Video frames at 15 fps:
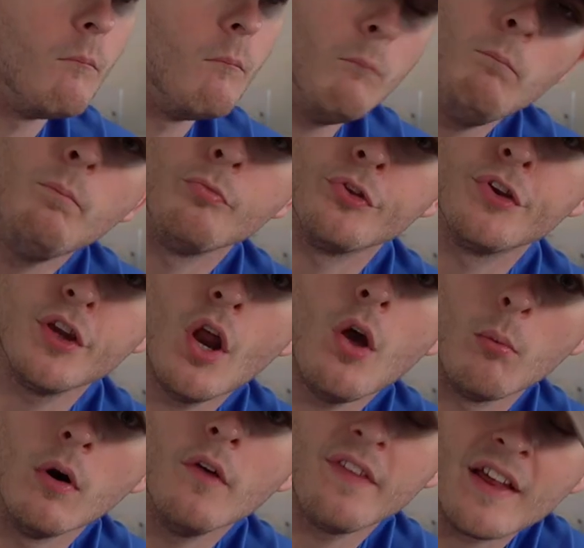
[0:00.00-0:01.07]
mm, you know
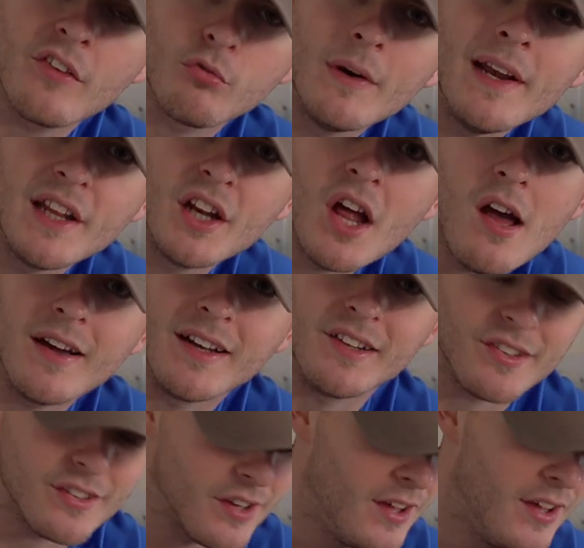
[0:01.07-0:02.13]
what that's really
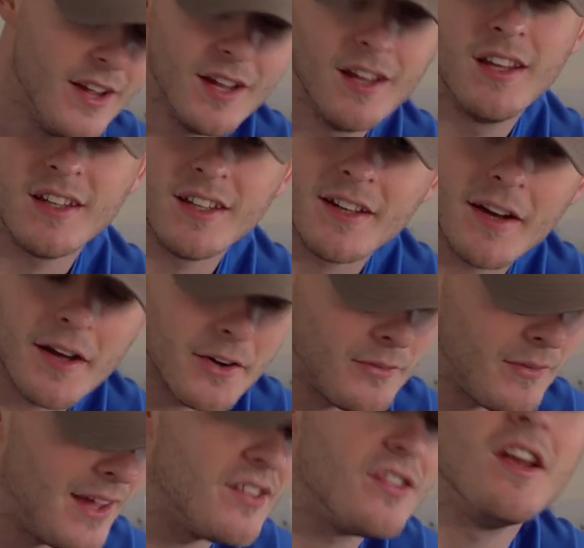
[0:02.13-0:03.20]
nice you know
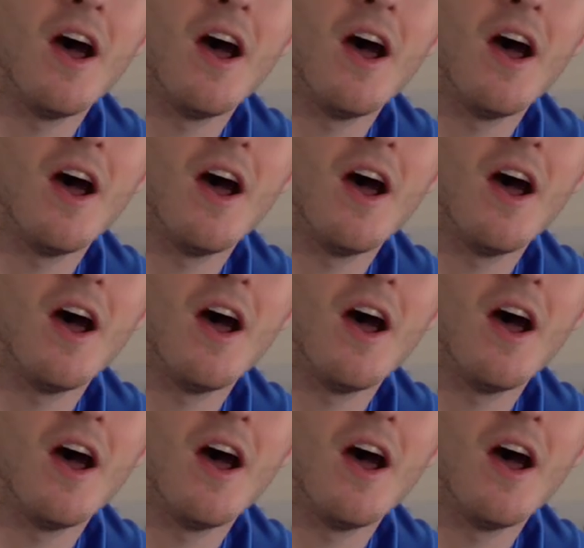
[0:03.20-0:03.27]
it's